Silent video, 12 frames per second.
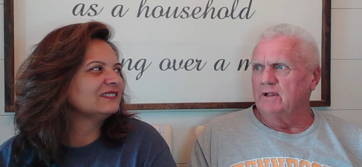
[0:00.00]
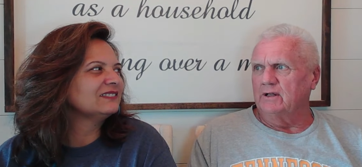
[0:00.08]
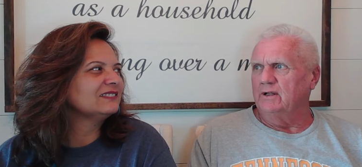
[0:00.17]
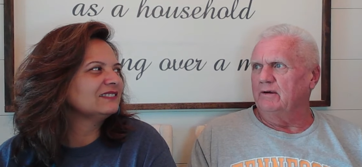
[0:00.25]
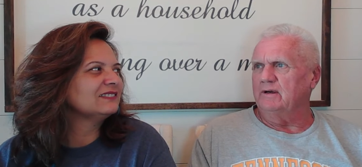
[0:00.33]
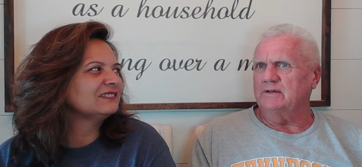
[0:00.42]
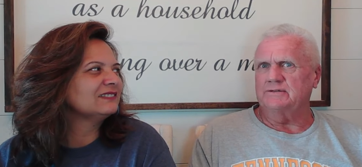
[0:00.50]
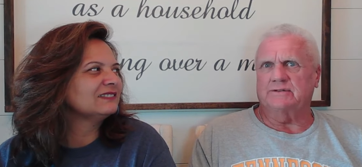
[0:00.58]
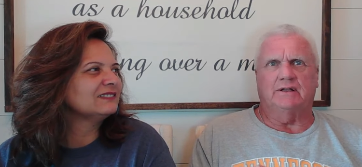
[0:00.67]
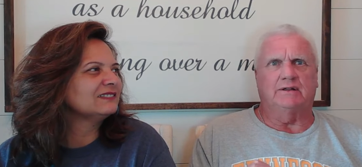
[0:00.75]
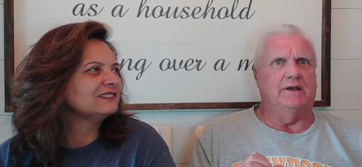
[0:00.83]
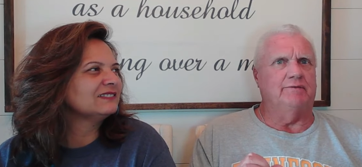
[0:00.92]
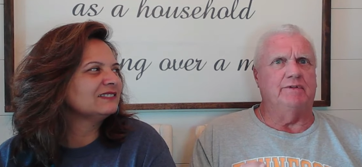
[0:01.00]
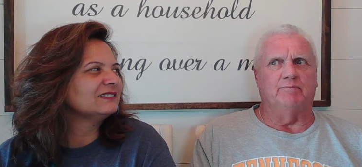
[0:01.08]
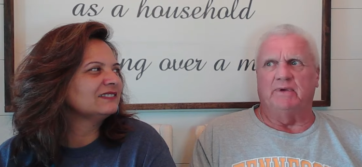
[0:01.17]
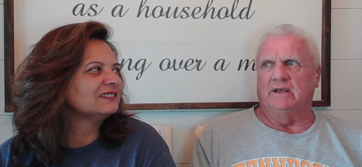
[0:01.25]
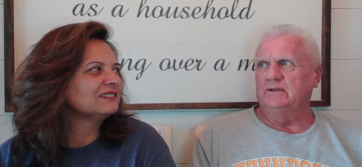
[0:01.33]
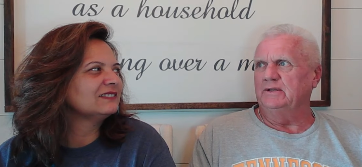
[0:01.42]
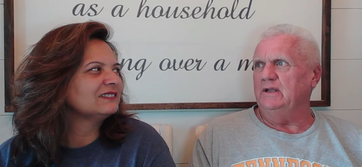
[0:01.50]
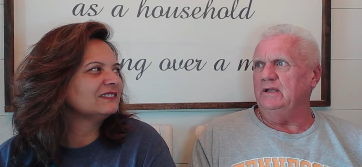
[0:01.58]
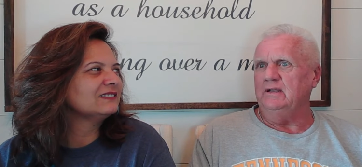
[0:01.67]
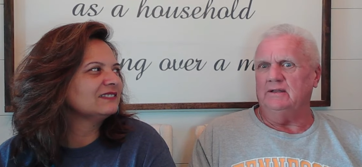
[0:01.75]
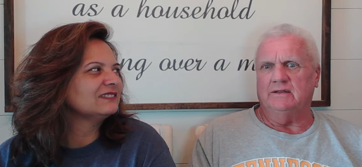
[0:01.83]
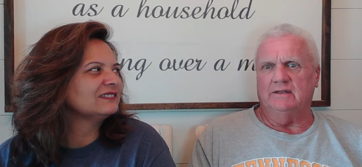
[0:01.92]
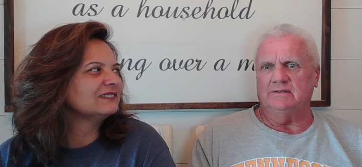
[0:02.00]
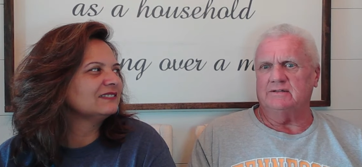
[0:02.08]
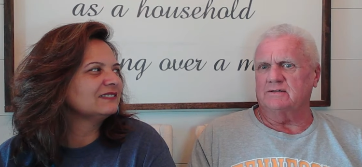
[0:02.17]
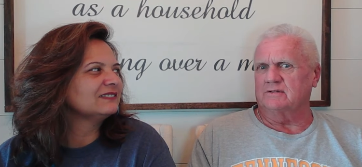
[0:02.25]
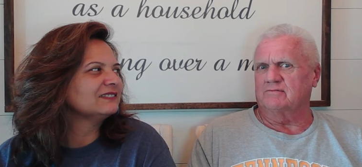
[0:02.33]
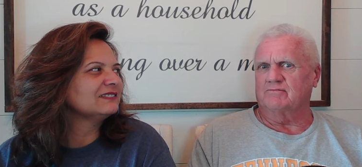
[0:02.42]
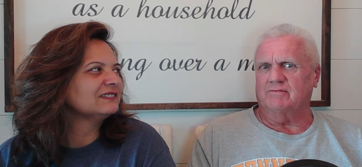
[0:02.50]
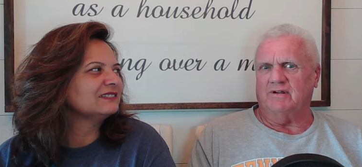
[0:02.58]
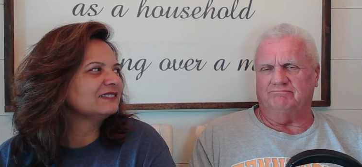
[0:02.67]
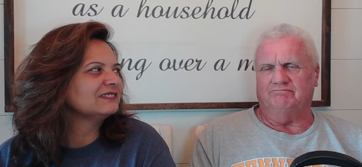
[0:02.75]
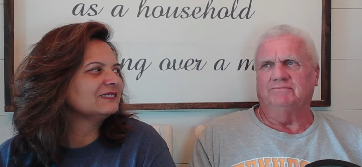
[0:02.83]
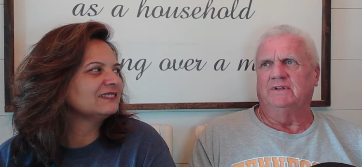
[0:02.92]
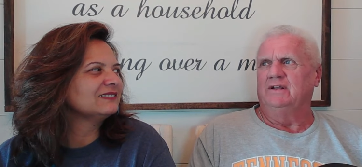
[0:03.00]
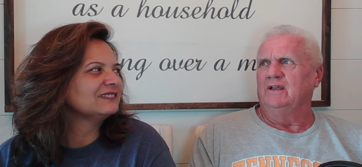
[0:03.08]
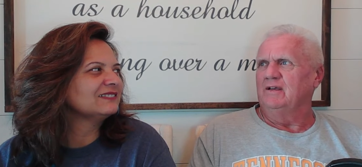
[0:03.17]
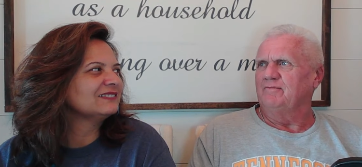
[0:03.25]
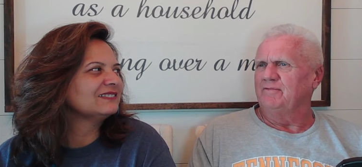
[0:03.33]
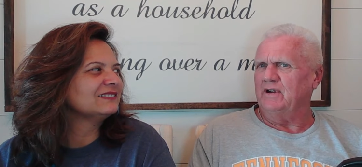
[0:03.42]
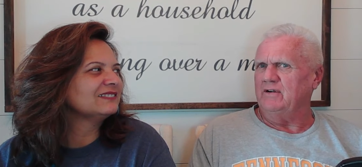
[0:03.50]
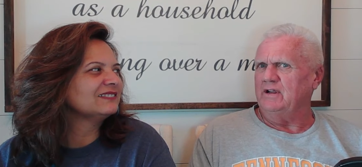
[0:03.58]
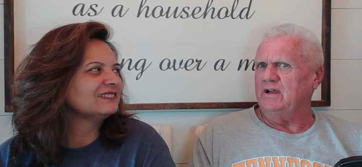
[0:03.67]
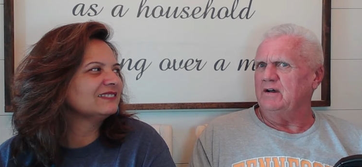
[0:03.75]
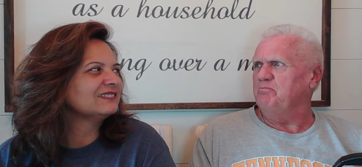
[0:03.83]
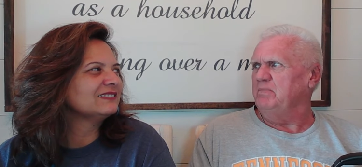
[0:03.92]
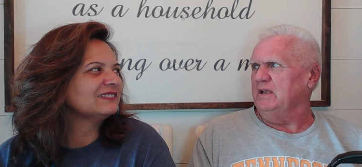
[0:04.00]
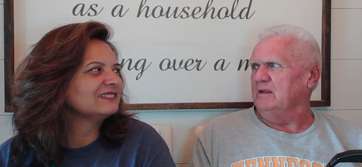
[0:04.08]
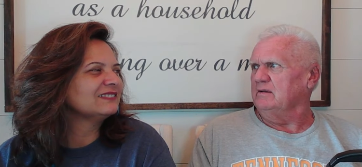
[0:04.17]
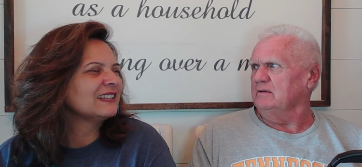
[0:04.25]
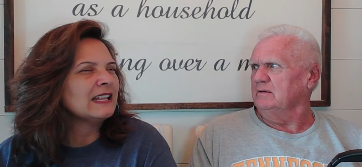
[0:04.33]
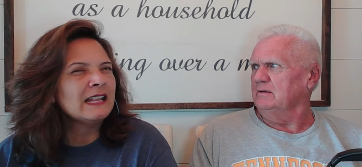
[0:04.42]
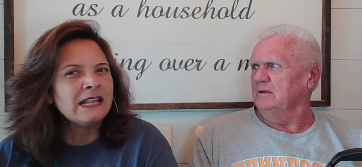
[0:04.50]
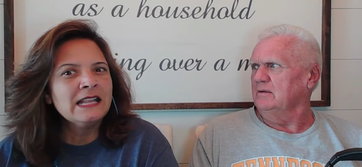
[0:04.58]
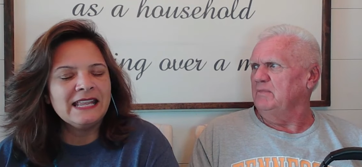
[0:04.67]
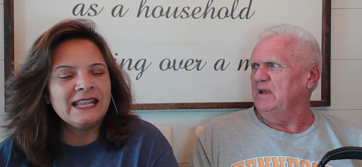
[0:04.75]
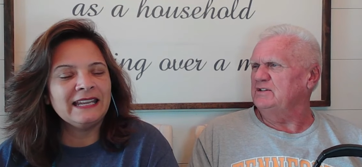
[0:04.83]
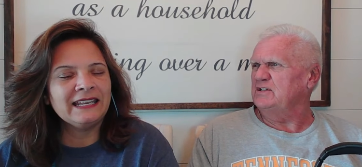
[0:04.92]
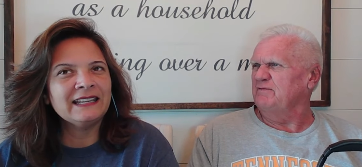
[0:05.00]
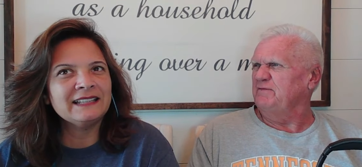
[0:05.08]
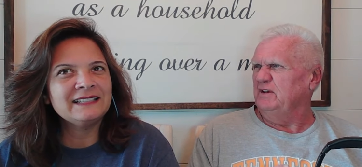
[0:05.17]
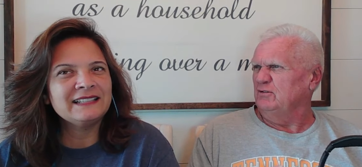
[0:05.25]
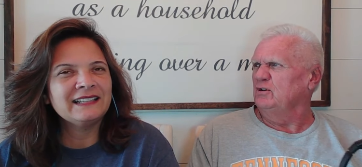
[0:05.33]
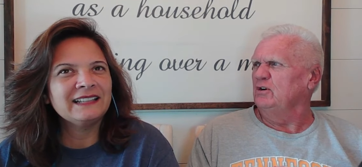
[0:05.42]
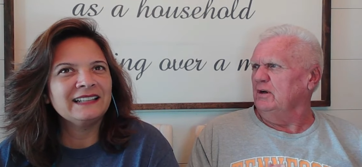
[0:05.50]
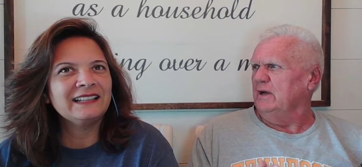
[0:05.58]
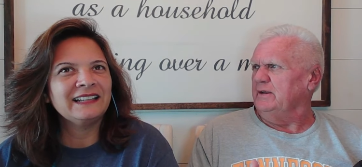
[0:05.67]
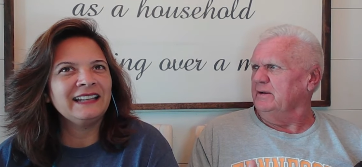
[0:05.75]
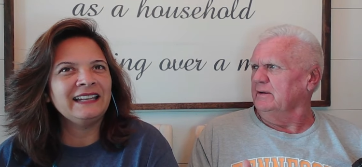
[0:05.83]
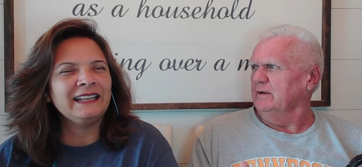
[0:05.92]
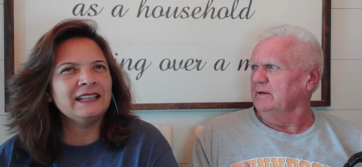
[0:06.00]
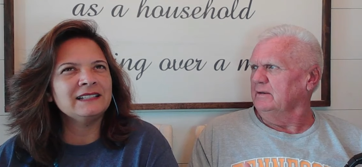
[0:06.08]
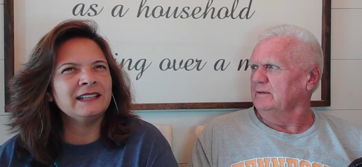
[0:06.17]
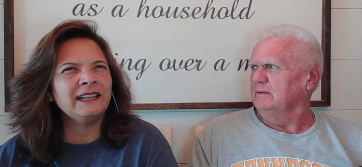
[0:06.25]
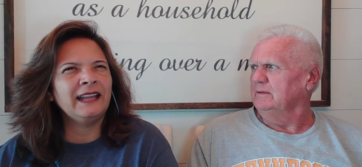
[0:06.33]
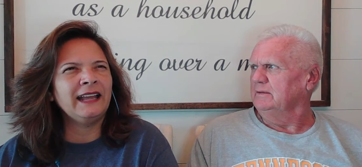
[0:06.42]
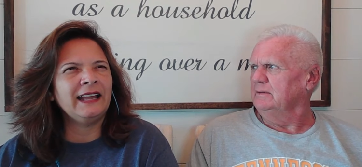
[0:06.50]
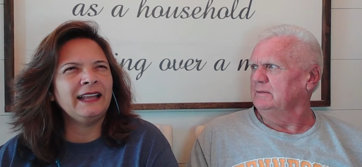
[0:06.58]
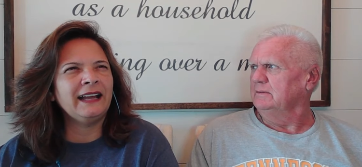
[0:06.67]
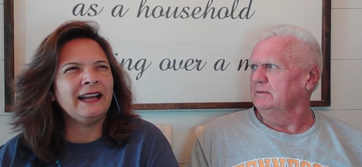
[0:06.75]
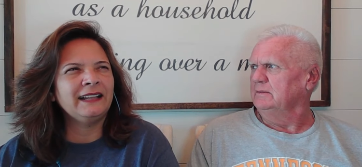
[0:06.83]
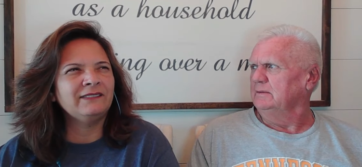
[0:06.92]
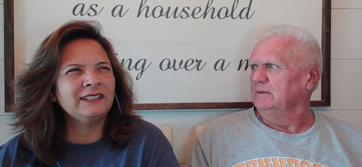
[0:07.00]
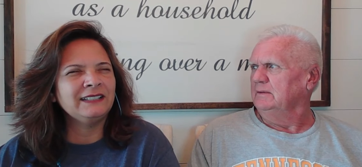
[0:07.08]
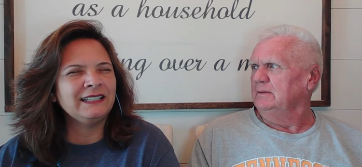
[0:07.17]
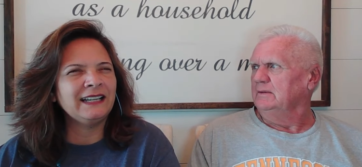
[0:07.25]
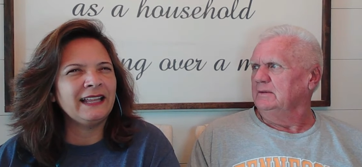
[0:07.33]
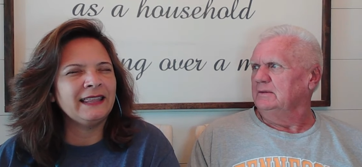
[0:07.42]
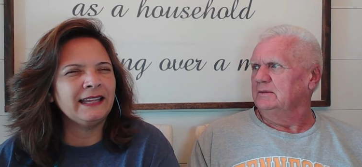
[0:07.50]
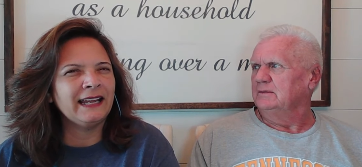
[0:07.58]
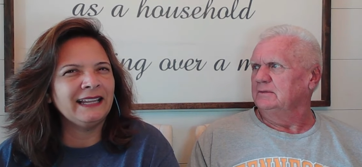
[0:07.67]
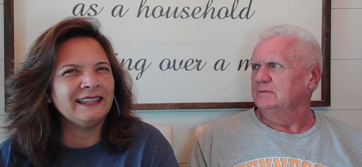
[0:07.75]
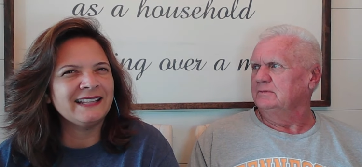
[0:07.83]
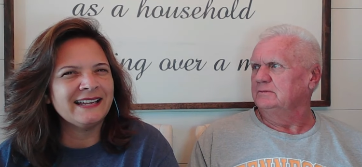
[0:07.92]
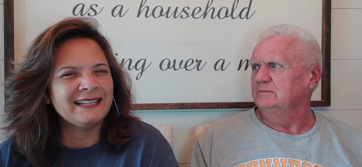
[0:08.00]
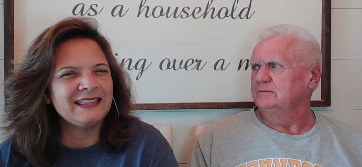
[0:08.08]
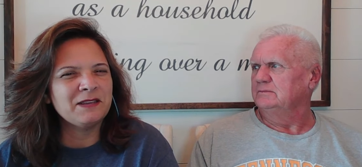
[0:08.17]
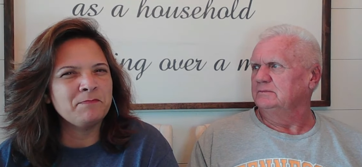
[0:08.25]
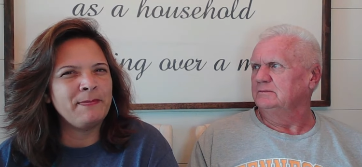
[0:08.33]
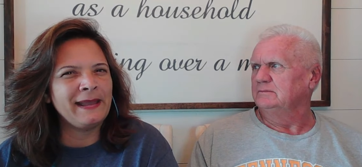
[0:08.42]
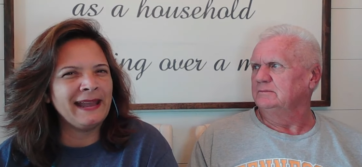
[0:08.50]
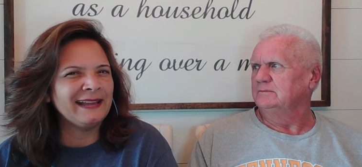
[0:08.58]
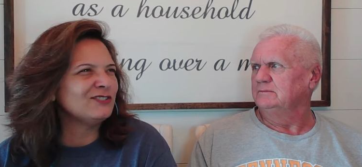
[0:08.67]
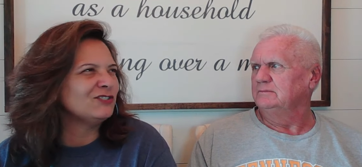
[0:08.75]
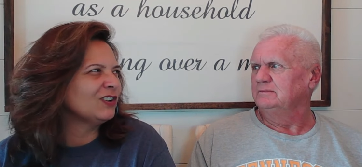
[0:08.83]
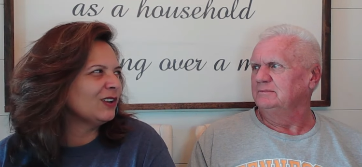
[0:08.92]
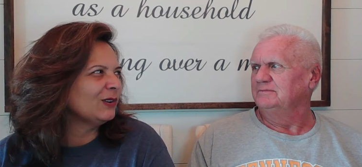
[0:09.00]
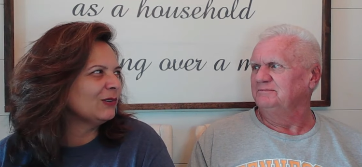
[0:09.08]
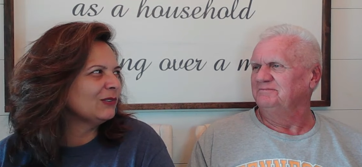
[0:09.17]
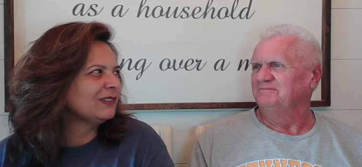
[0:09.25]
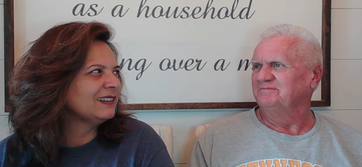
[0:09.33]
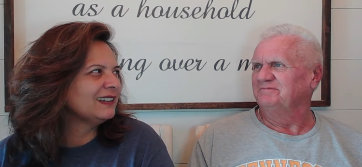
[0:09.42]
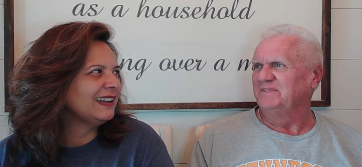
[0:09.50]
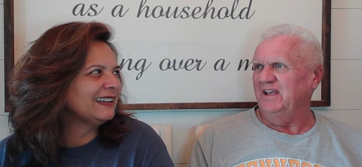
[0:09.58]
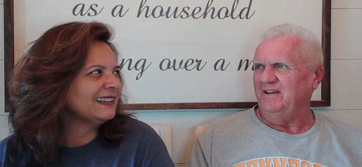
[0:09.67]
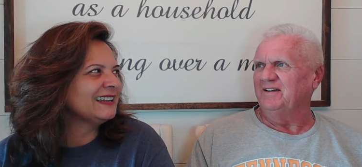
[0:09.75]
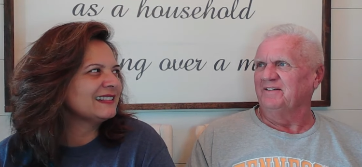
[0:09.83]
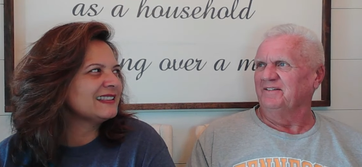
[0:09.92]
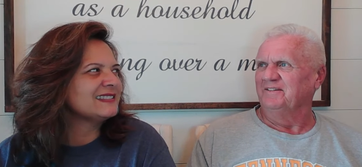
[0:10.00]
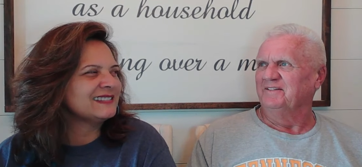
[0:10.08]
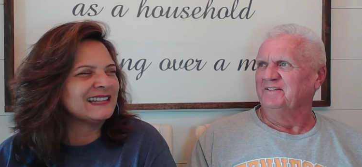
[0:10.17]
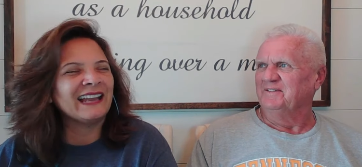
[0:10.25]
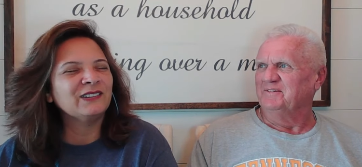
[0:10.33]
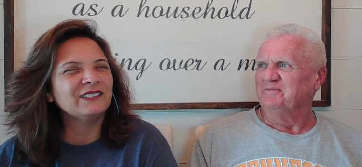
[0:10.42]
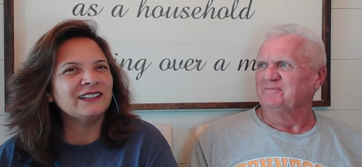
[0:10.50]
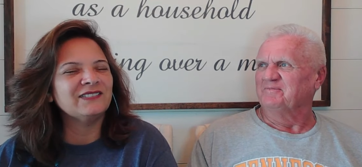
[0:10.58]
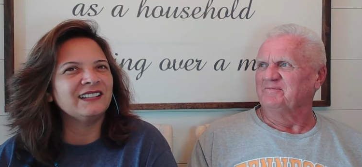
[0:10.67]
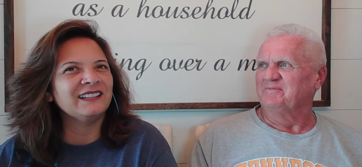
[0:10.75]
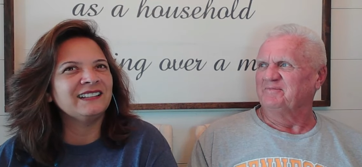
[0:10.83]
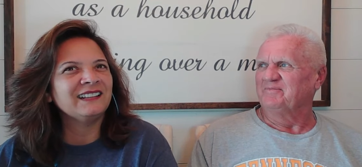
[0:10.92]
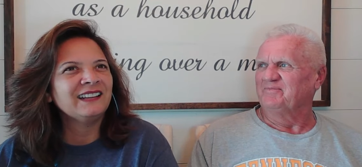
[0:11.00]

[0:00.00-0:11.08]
Speaker 1: the lyrics. I love the melody. This is very upbeat. Makes you feel good.
Speaker 2: It is. I, I really I, I like the banjo. Yeah. I like the sound of it.